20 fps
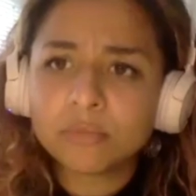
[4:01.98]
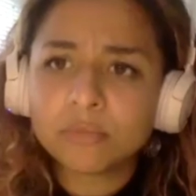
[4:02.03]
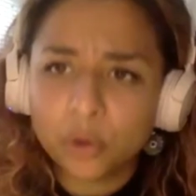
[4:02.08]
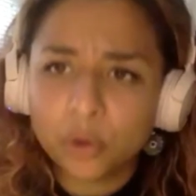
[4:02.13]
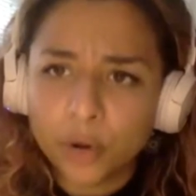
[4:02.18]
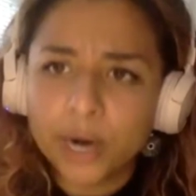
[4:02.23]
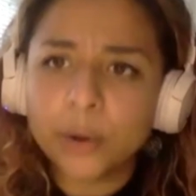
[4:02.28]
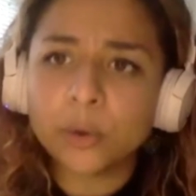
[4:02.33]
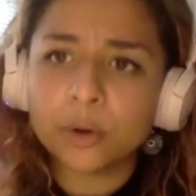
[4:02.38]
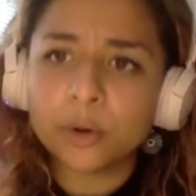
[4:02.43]

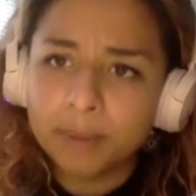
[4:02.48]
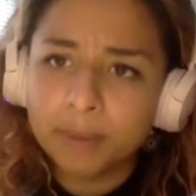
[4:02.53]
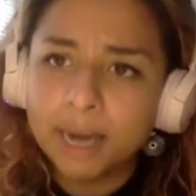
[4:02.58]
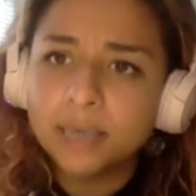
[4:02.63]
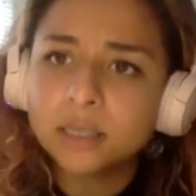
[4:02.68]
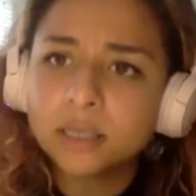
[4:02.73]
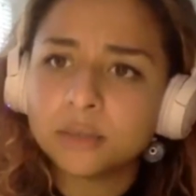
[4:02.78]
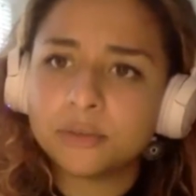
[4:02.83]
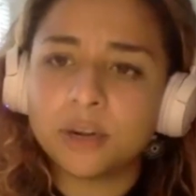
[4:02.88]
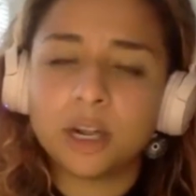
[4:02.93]
Great. We're back
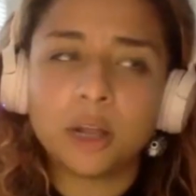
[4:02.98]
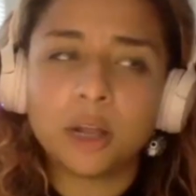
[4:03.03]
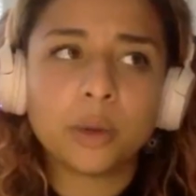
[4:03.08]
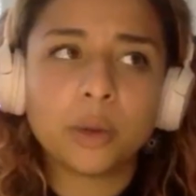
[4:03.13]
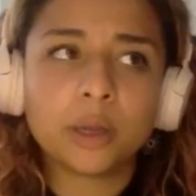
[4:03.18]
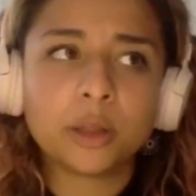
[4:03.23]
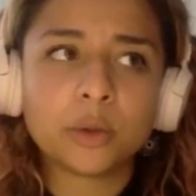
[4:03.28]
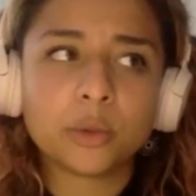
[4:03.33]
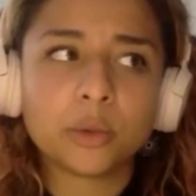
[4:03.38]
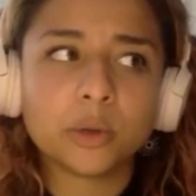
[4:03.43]
to
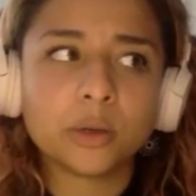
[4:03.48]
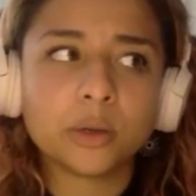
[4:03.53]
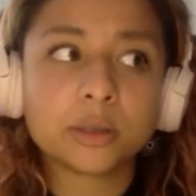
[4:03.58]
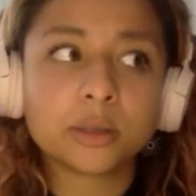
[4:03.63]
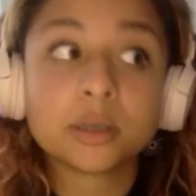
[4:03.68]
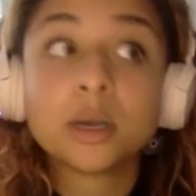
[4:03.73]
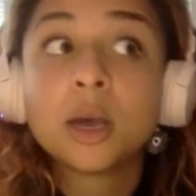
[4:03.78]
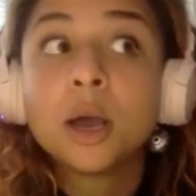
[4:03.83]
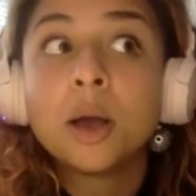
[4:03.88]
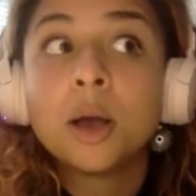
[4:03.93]
following the
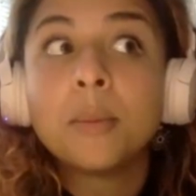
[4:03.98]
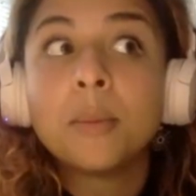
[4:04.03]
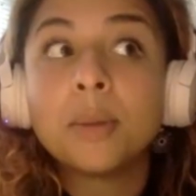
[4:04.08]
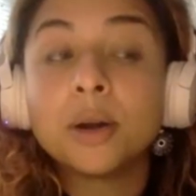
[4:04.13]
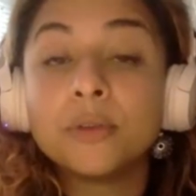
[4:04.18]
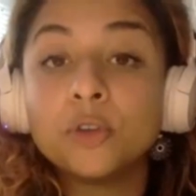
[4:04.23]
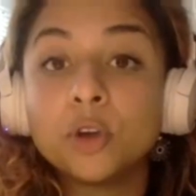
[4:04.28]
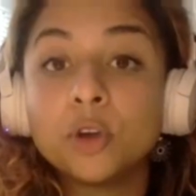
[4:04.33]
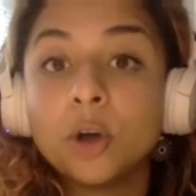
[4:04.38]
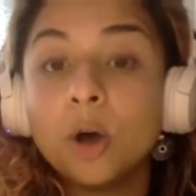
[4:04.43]
rules. But
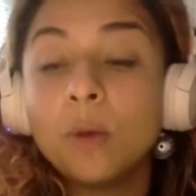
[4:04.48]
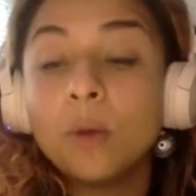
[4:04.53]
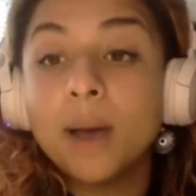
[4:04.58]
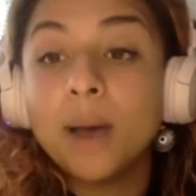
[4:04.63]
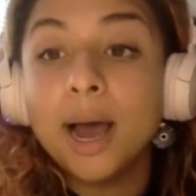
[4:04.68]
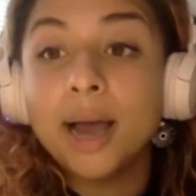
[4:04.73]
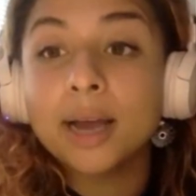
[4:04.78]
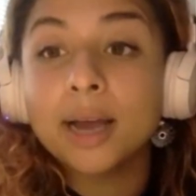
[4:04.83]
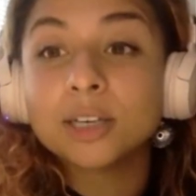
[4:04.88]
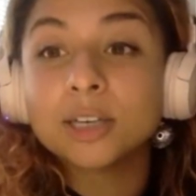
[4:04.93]
if you go
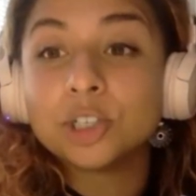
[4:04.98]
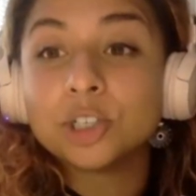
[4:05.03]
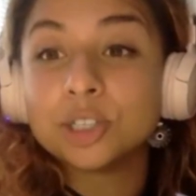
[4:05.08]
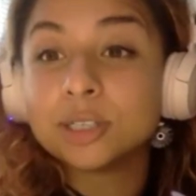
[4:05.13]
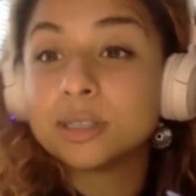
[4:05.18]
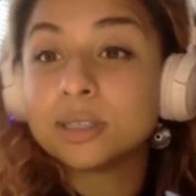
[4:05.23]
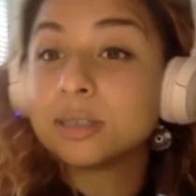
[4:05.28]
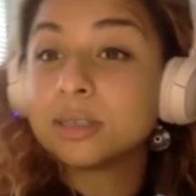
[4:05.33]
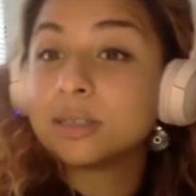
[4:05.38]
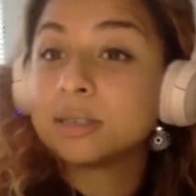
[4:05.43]
back
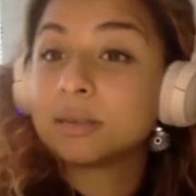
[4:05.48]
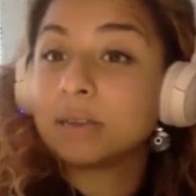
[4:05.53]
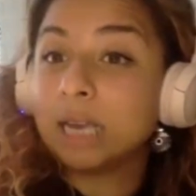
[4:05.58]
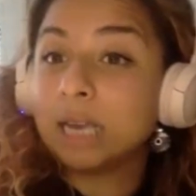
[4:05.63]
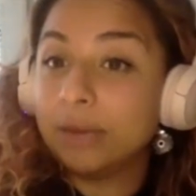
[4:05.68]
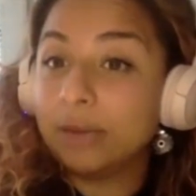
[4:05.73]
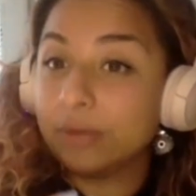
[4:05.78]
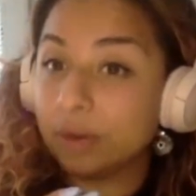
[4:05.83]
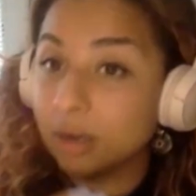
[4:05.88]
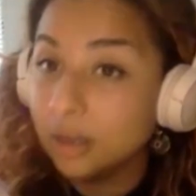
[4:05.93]
just
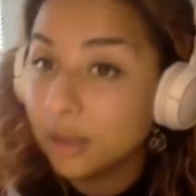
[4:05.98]
even a